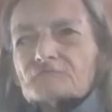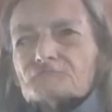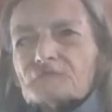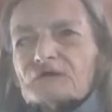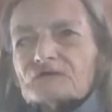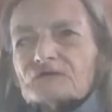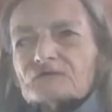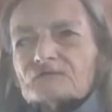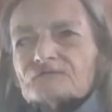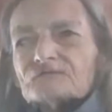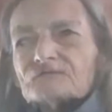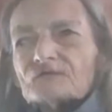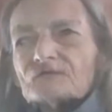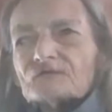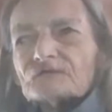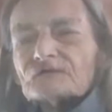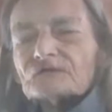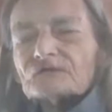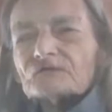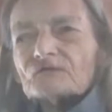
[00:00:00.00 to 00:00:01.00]
beer for
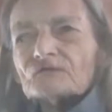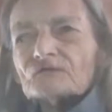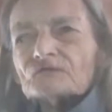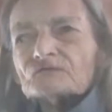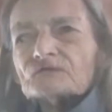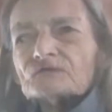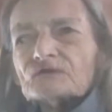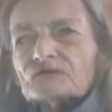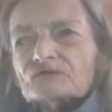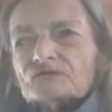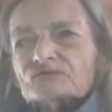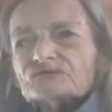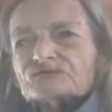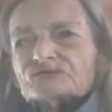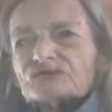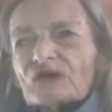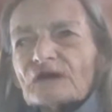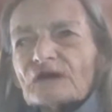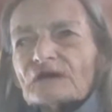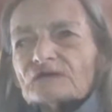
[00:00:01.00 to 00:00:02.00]
their own use
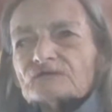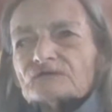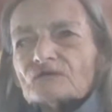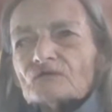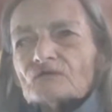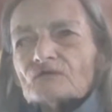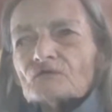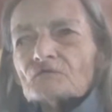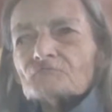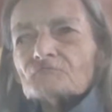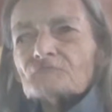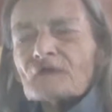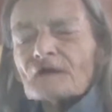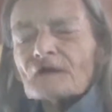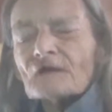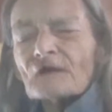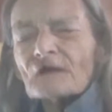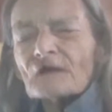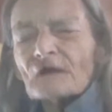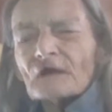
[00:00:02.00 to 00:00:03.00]
at home,
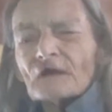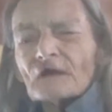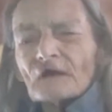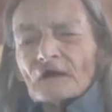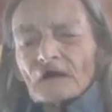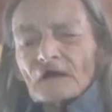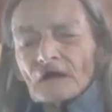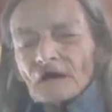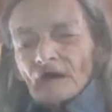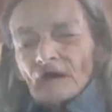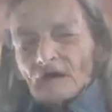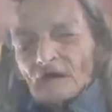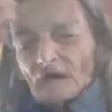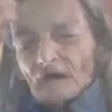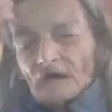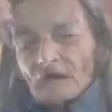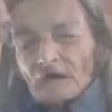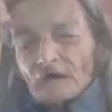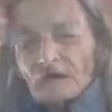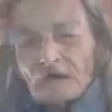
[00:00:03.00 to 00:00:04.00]

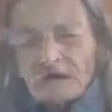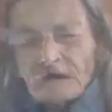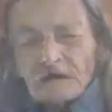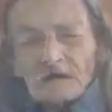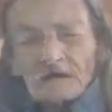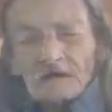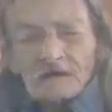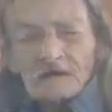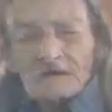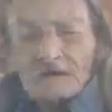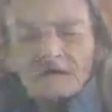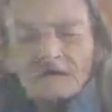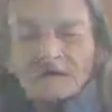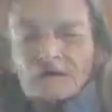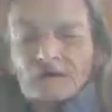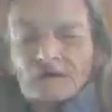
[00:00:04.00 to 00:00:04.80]
the